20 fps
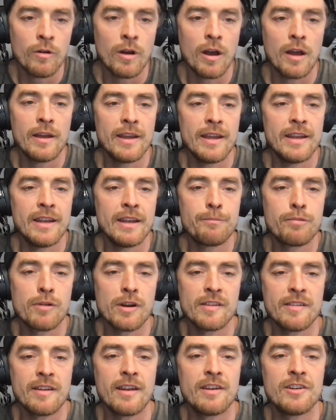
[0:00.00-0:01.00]
in the
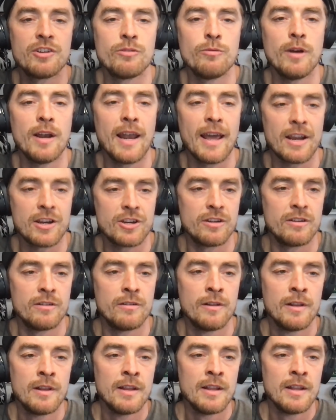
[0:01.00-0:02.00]
presidential election.
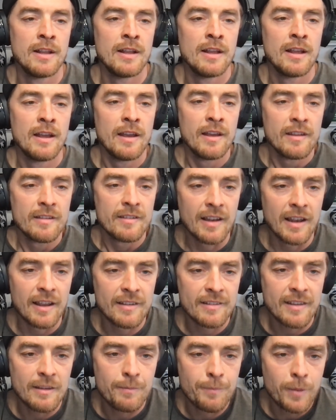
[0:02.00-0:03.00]

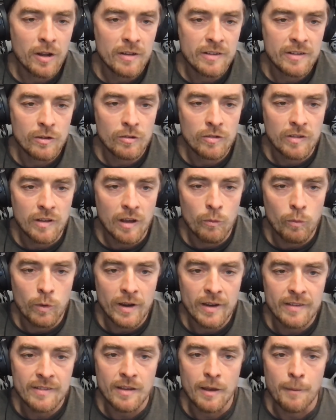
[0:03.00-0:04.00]
Zelensky's party also
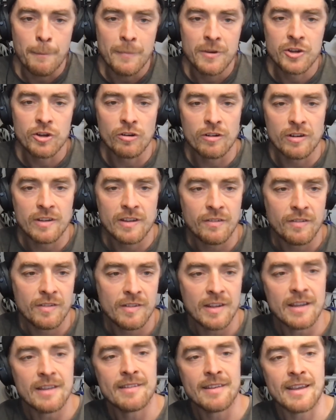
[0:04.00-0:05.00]
wins a majority of
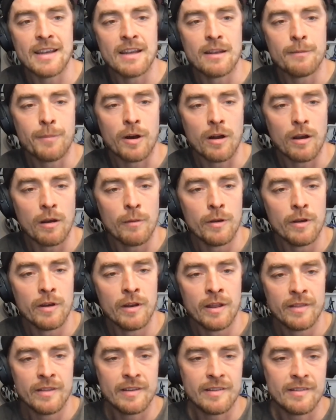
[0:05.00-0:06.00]
seats in the parliament.
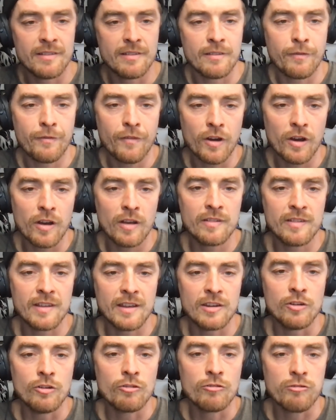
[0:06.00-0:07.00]
This is the first in
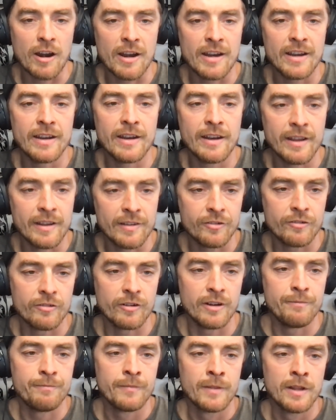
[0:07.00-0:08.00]
Ukrainian history.
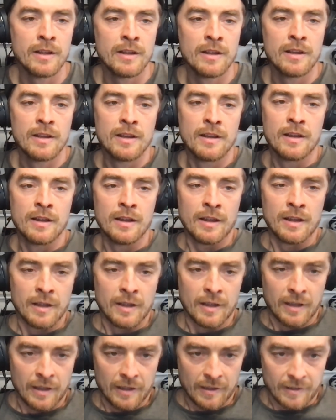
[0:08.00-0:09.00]

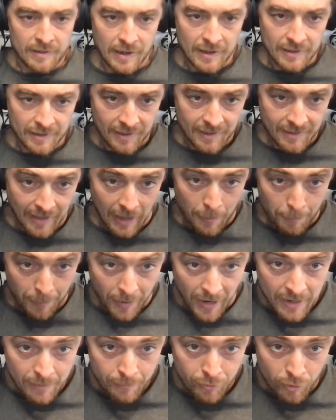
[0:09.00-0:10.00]
Zelensky's
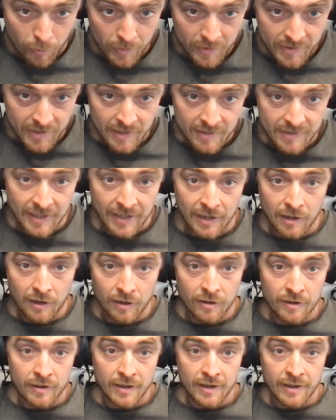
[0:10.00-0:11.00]
campaign promises
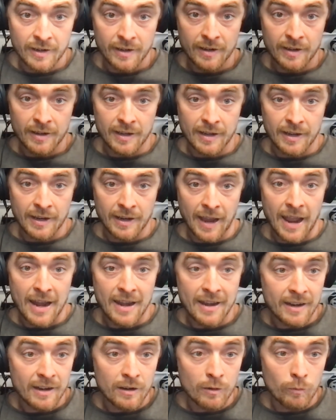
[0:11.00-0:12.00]
including
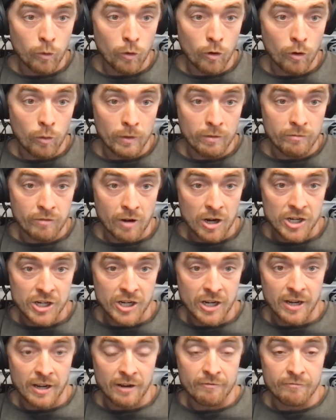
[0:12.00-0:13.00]
ending the war with
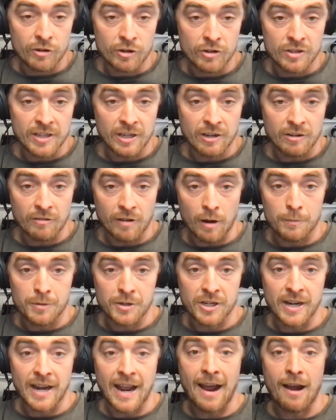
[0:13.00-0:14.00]
Russia and rooting
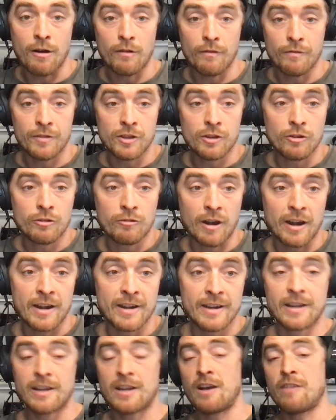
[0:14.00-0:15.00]
corruption out of the
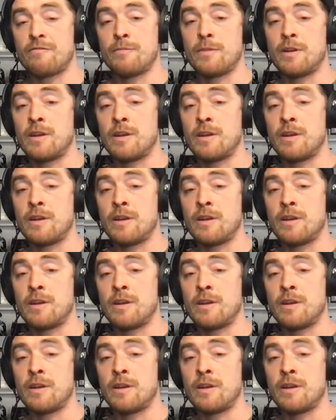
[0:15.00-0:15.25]
Ukrainian government.